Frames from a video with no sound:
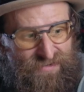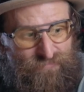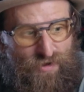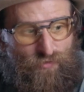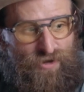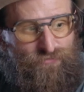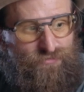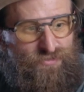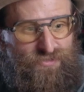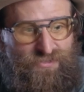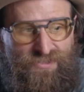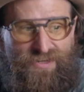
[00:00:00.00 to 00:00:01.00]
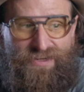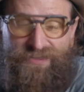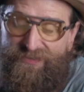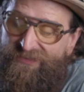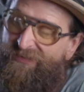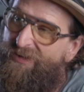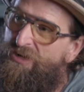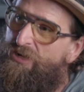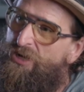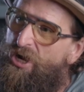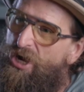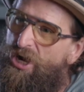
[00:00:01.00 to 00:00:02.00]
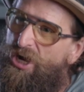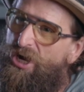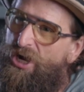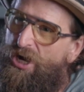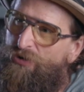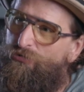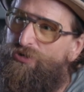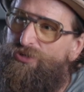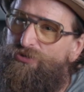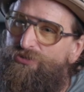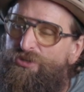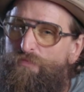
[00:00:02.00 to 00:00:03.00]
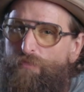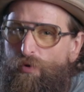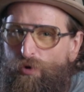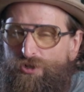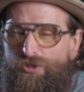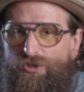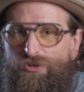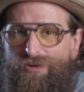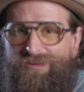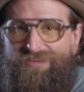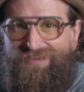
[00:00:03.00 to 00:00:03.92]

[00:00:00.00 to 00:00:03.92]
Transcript: My wife was just like, I want to go see Portugal.